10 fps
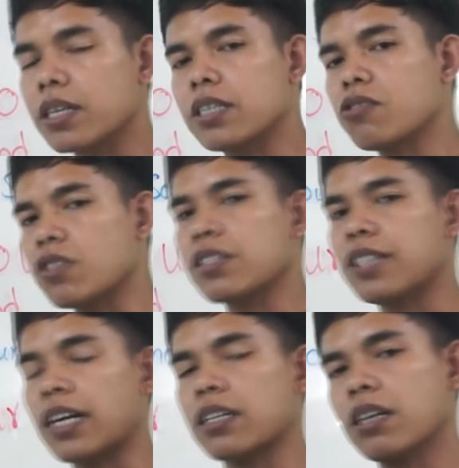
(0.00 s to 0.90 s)
countries
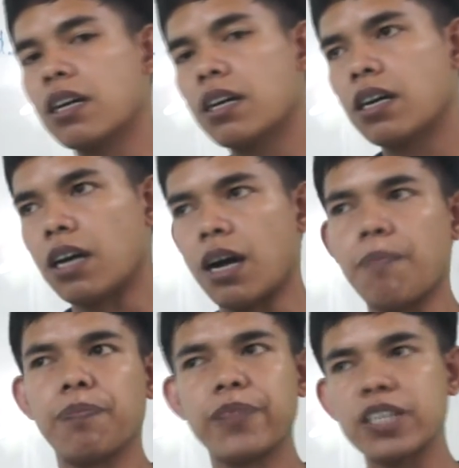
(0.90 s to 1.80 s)
that
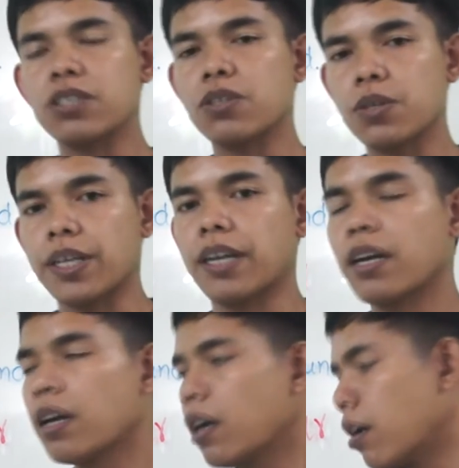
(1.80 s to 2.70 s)
need to use it.
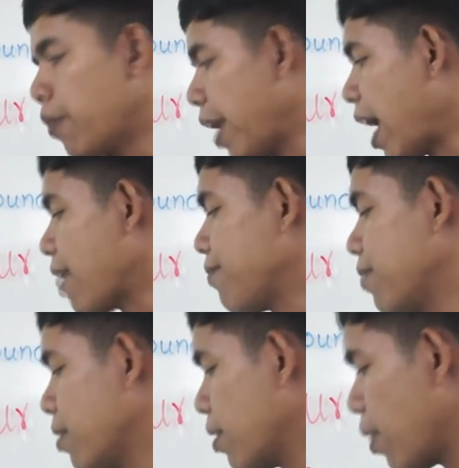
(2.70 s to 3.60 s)
We
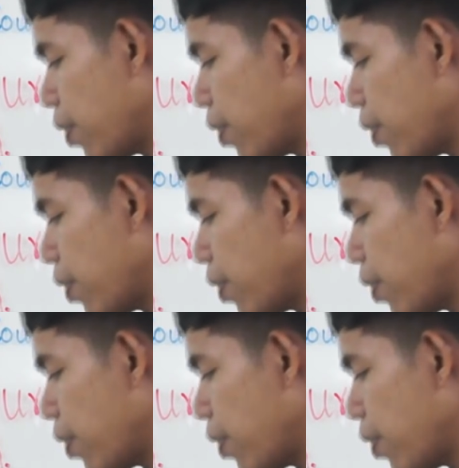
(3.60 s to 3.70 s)
have